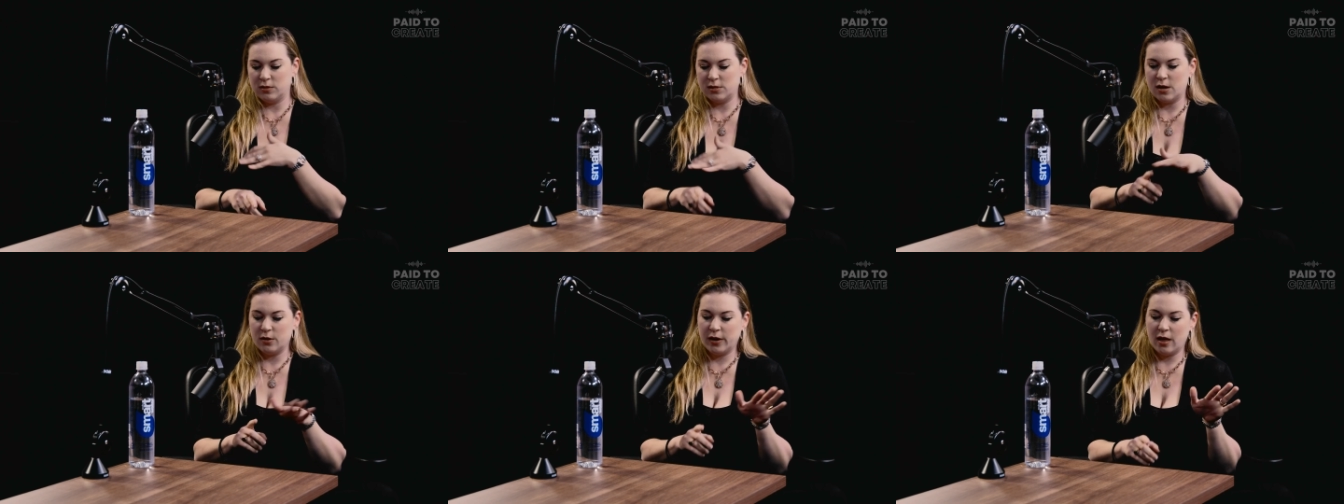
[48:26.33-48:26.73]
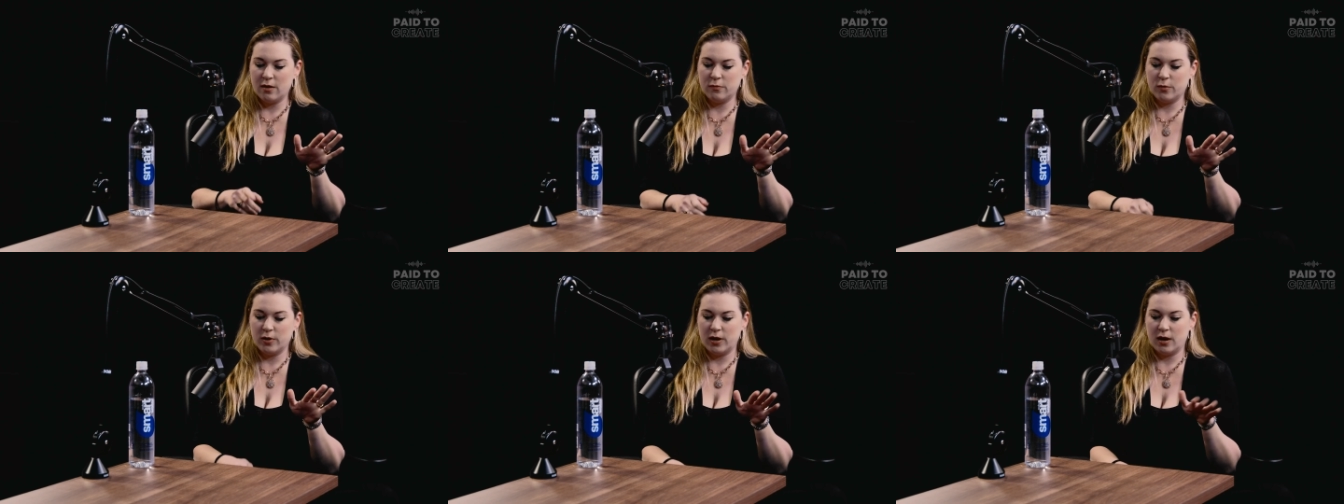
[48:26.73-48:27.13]
southern
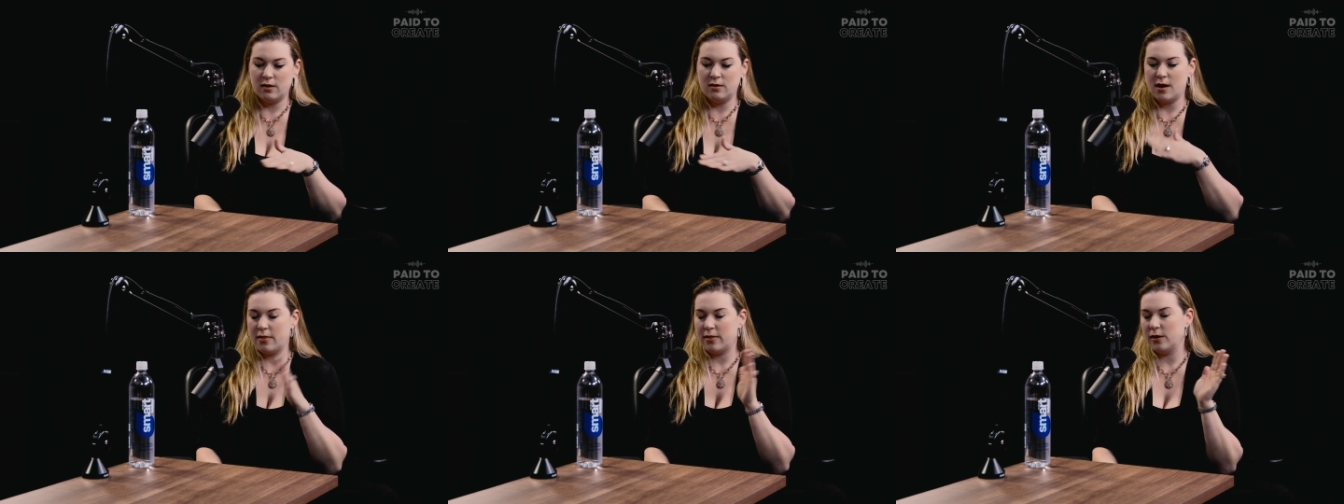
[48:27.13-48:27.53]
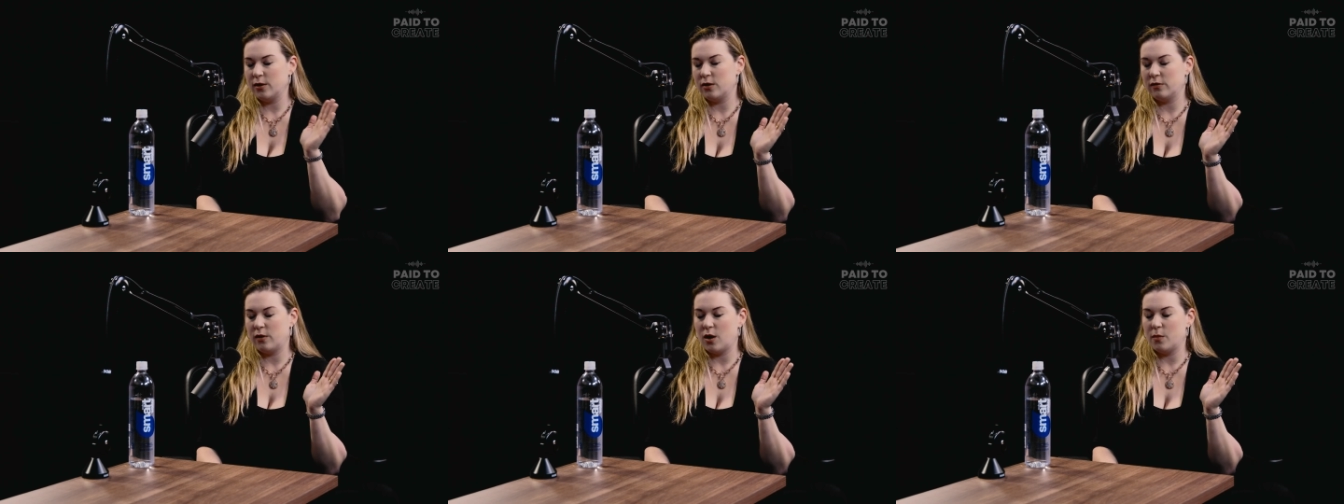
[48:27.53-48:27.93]
california nothing
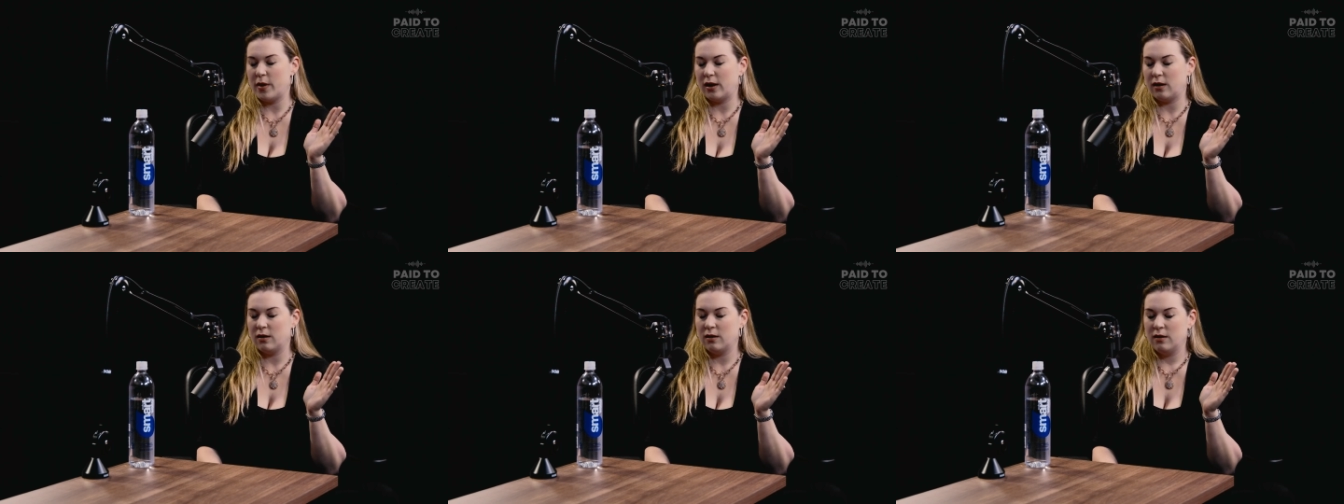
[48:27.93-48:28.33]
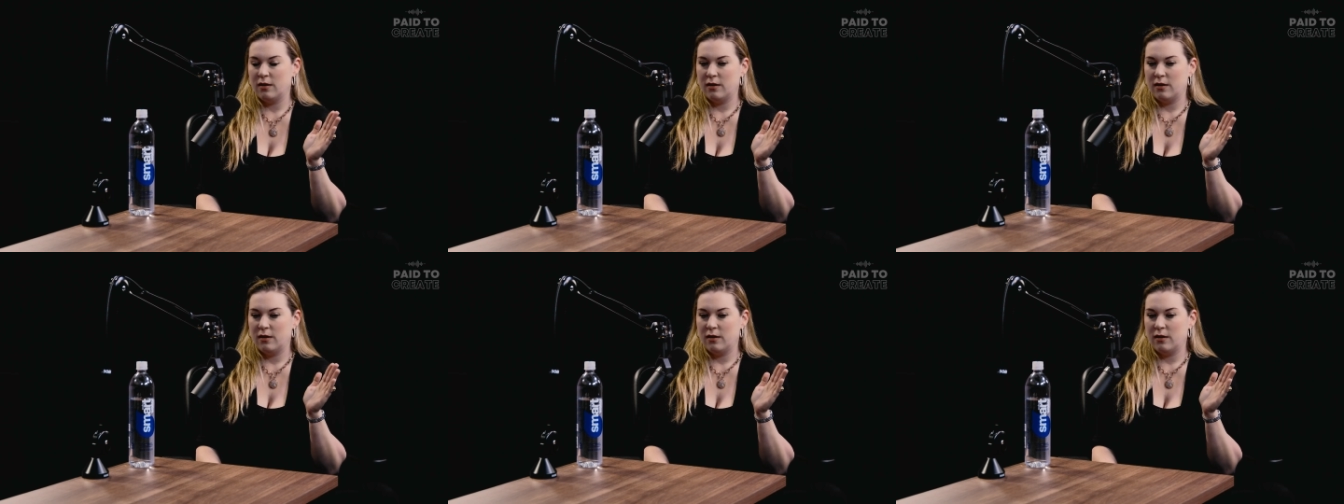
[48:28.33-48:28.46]
could have gone better